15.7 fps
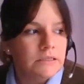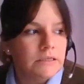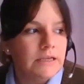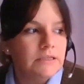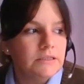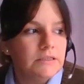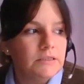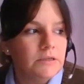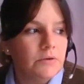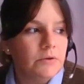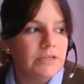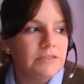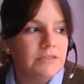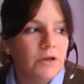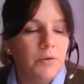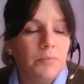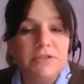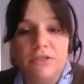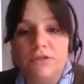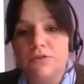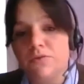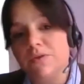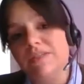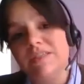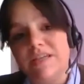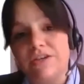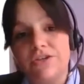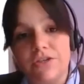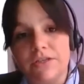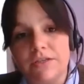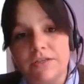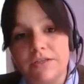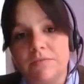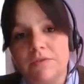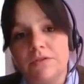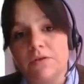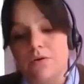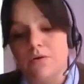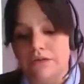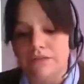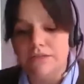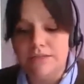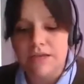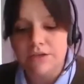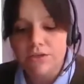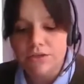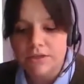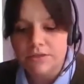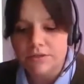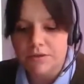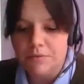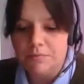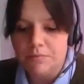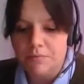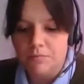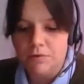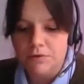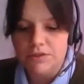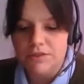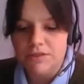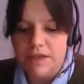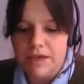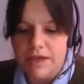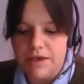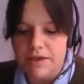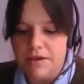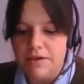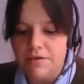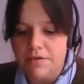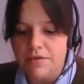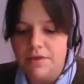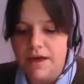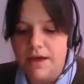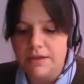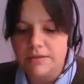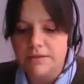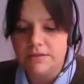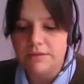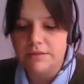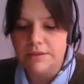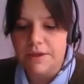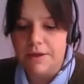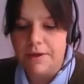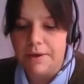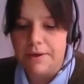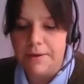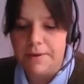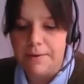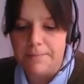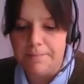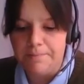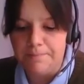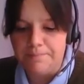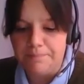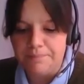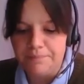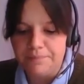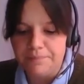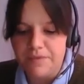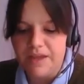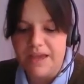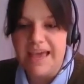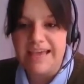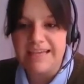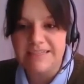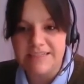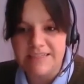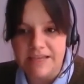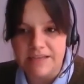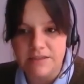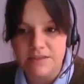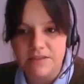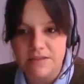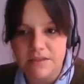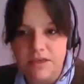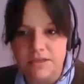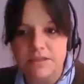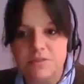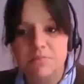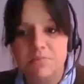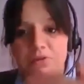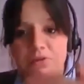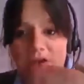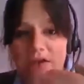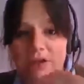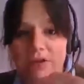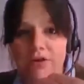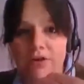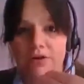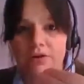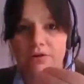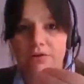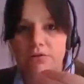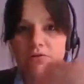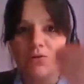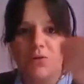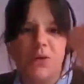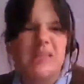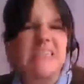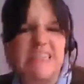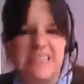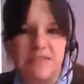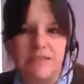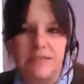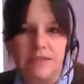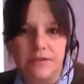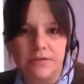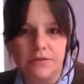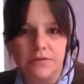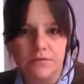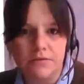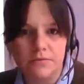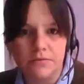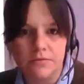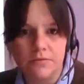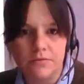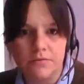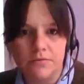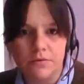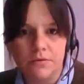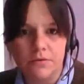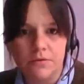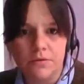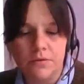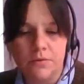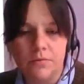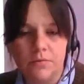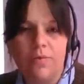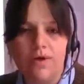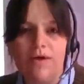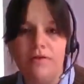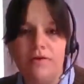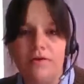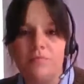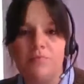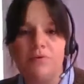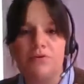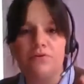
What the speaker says: so it's the opposite to essentialism. So essentialism would say that essence is prior to existence. Whether